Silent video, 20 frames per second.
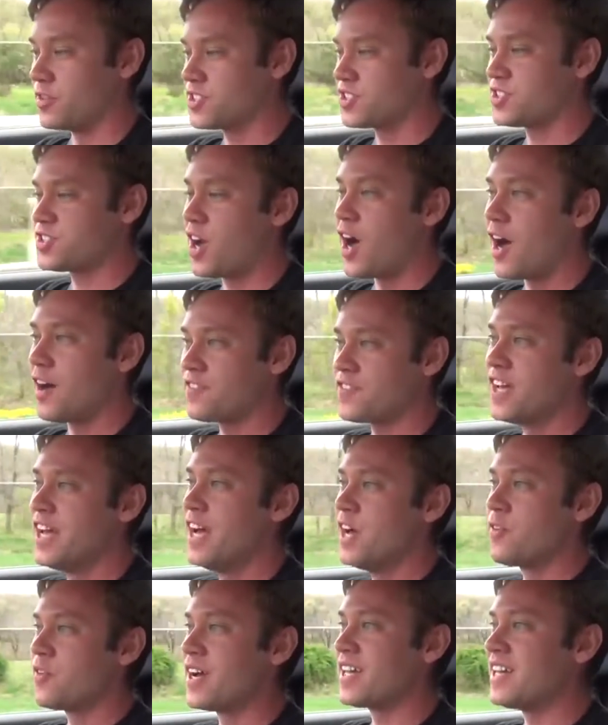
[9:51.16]
a soft
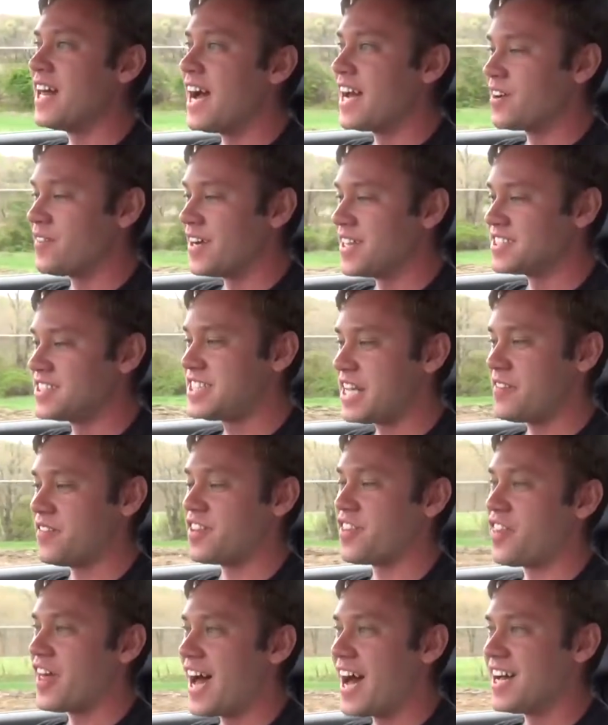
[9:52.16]
red line around
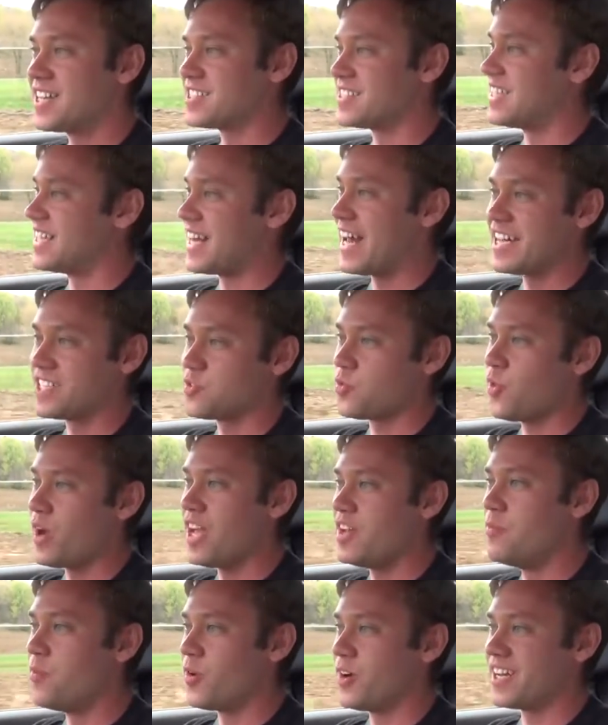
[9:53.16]
7,000. It has way
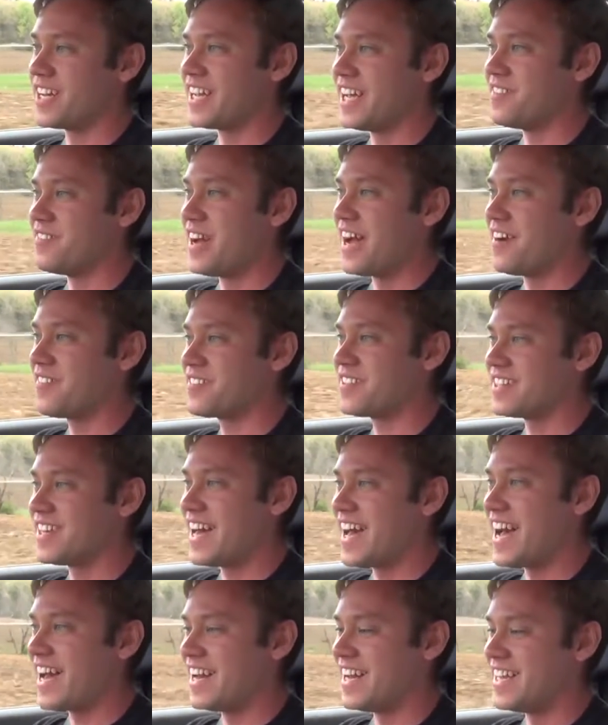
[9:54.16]
more to give after
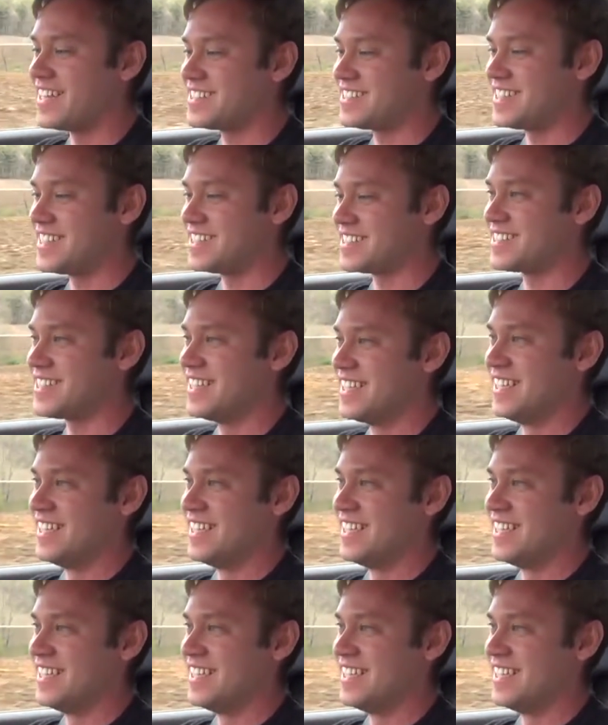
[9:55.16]
that, and it's just